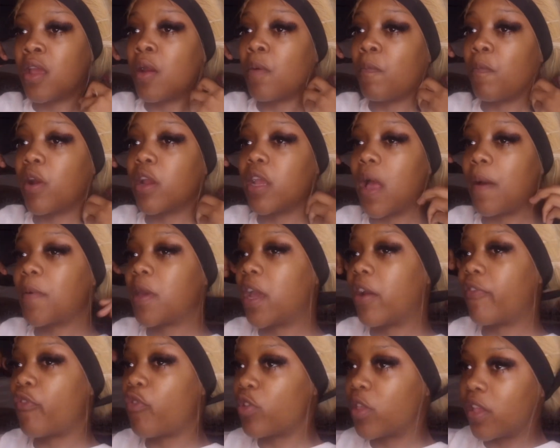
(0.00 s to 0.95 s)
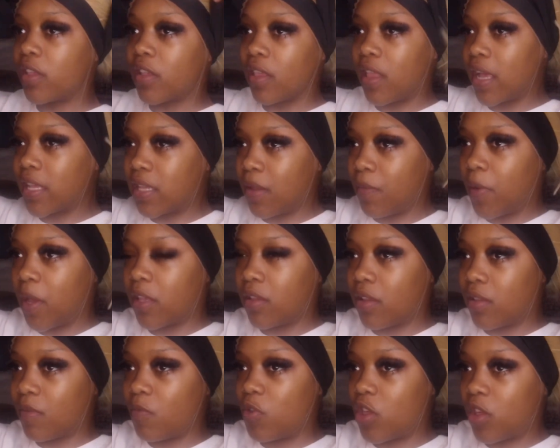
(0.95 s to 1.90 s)
Bro, y'all be careful with these elastic bands
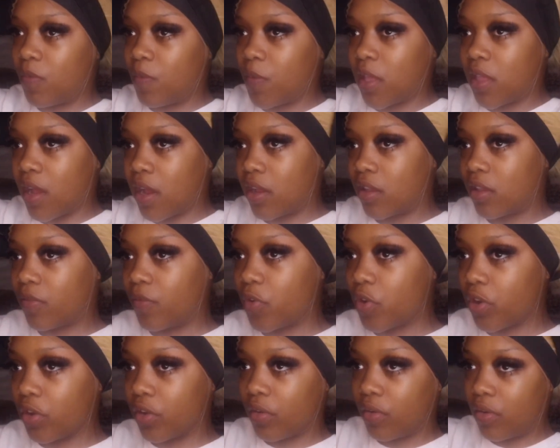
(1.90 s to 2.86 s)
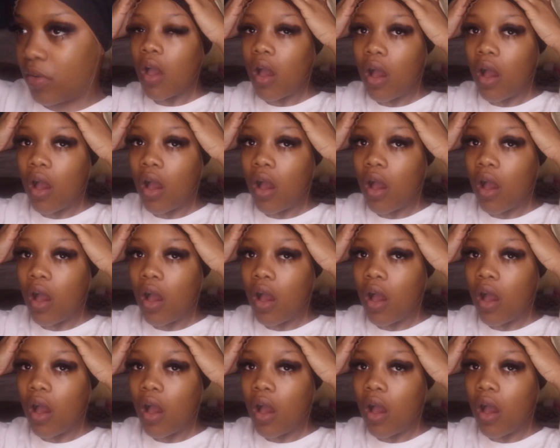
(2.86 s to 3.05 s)
because them shits be tight as fuck.